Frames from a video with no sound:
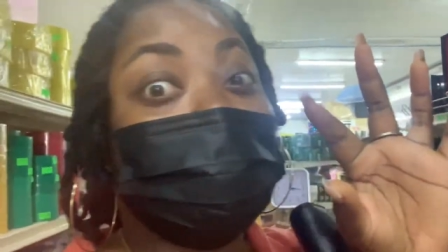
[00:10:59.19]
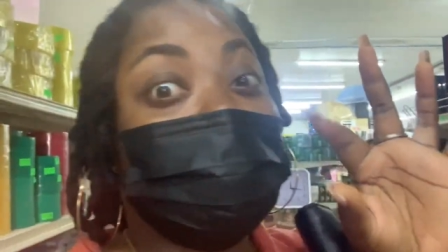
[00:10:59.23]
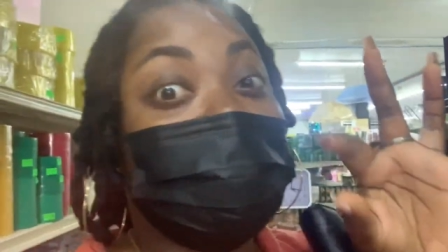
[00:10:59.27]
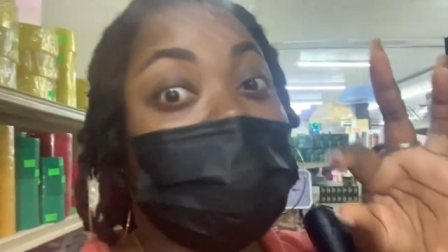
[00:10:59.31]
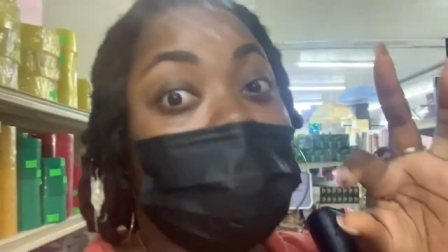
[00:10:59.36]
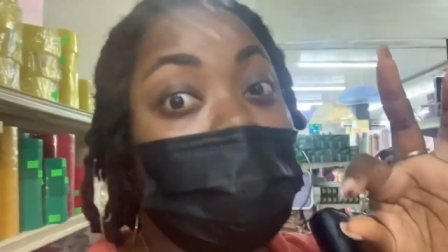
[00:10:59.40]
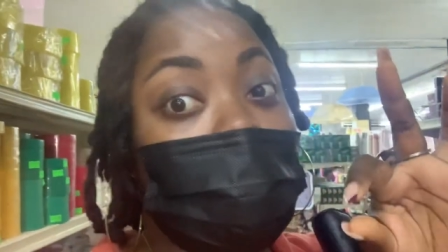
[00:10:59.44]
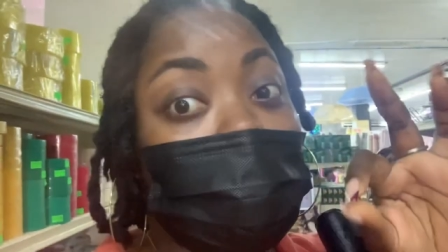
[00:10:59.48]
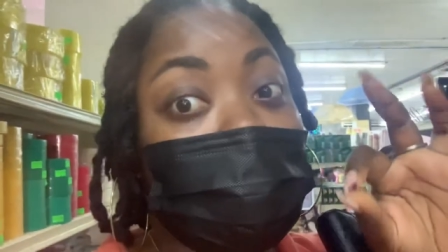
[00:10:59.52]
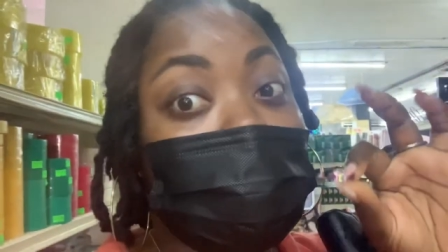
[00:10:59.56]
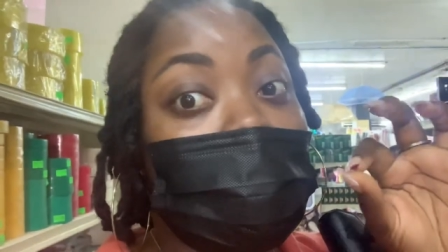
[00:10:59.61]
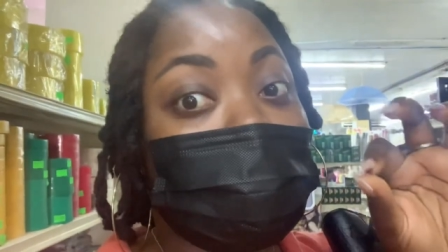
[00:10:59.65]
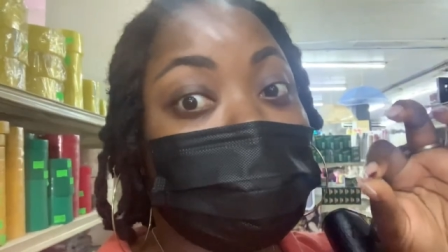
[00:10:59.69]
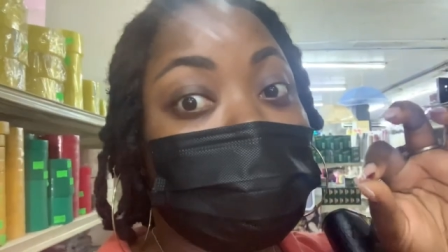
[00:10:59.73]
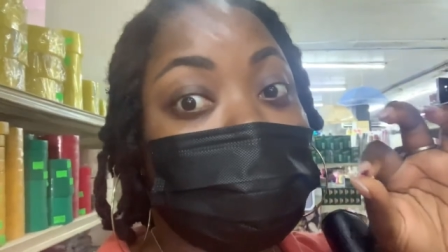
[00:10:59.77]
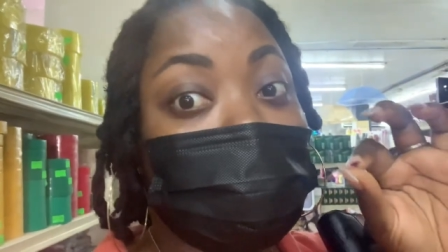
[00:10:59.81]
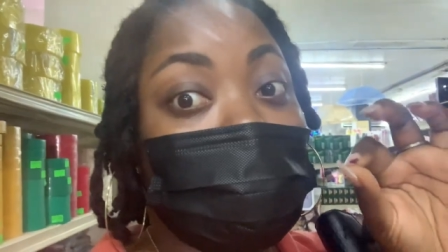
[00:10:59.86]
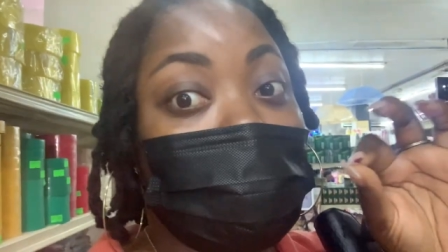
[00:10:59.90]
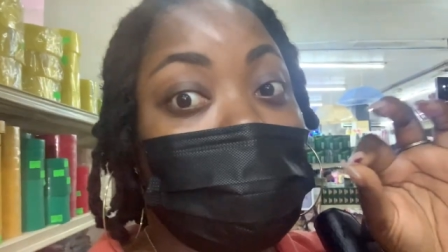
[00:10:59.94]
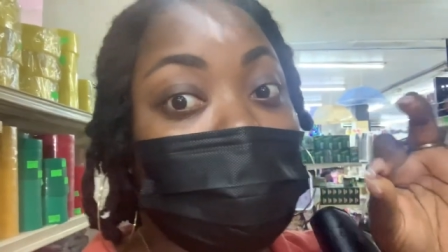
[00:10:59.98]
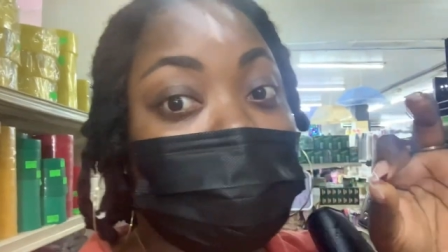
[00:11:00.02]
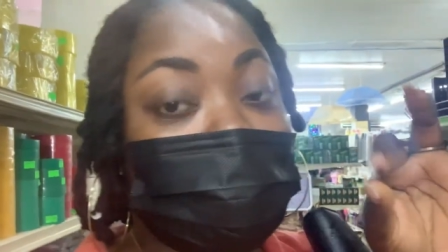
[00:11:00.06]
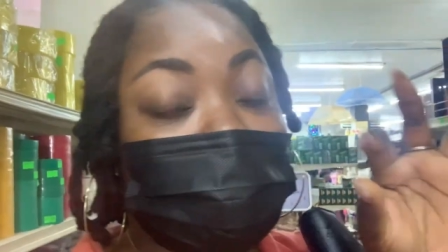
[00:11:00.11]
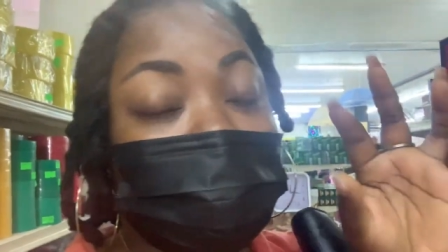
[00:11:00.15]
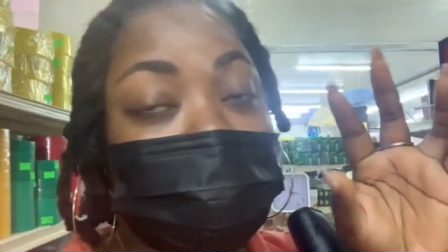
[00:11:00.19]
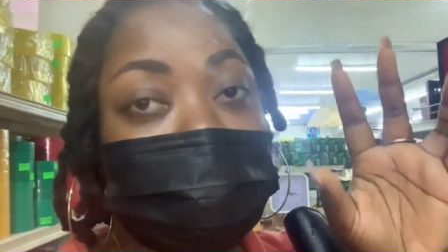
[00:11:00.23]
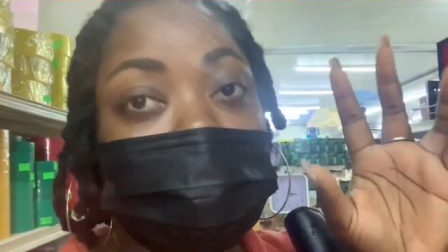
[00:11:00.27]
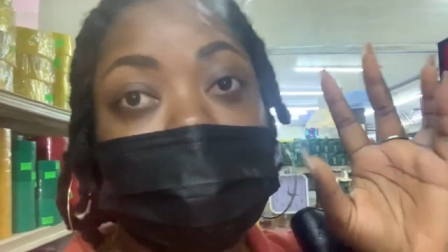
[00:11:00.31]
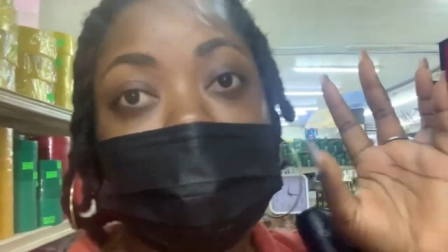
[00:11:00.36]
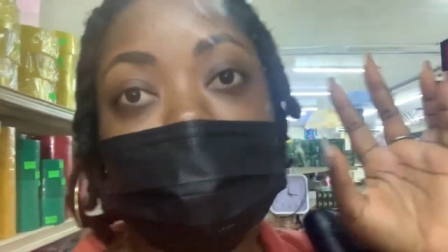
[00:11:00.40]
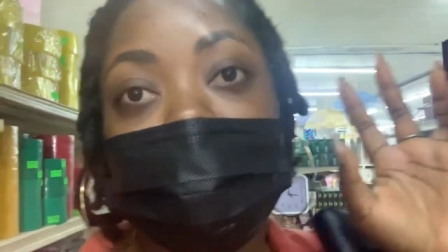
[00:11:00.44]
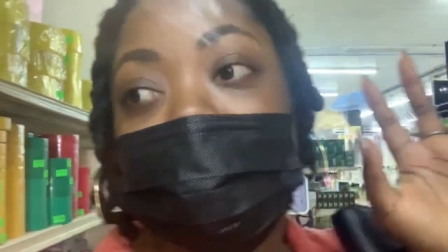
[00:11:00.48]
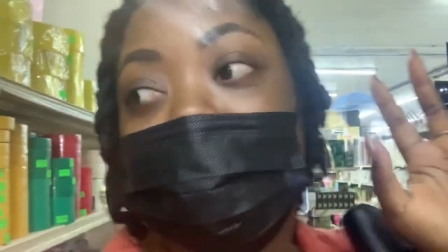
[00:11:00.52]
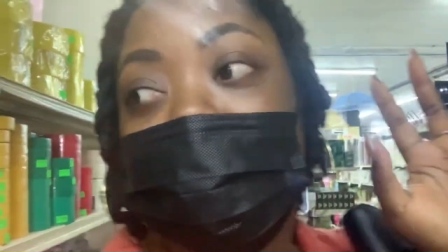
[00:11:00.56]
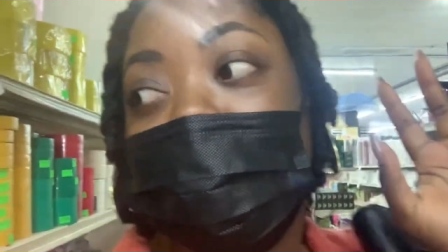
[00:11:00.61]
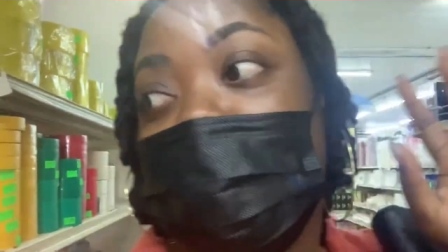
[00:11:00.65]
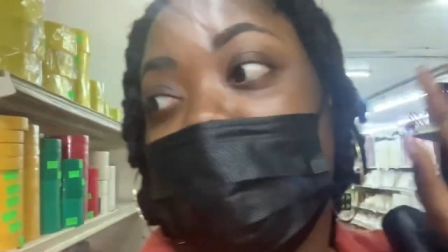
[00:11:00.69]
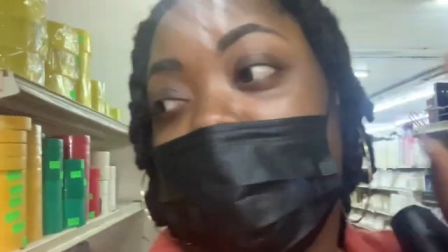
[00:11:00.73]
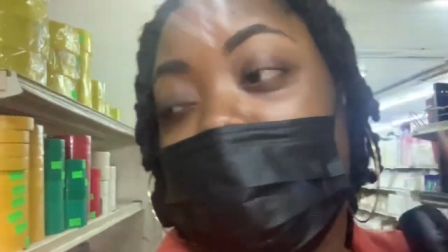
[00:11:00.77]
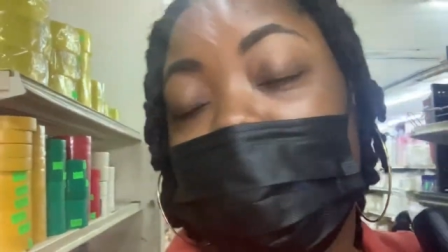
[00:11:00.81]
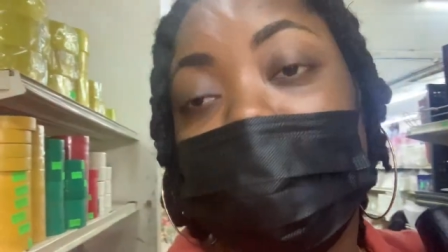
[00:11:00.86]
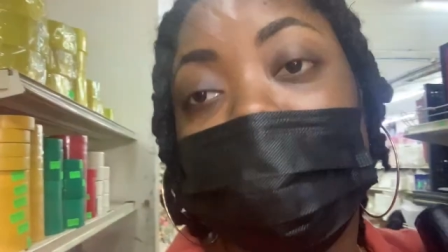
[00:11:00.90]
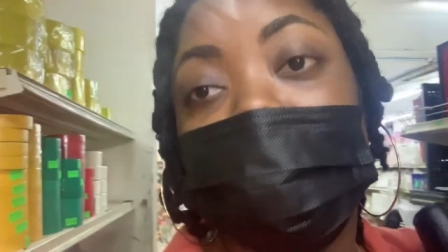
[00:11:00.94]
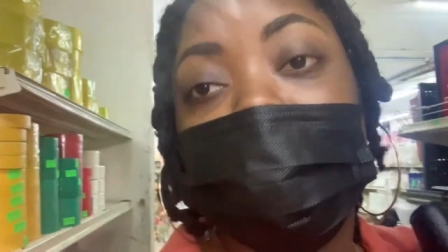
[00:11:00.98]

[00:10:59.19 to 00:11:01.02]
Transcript: now i'm actually going to see if i can find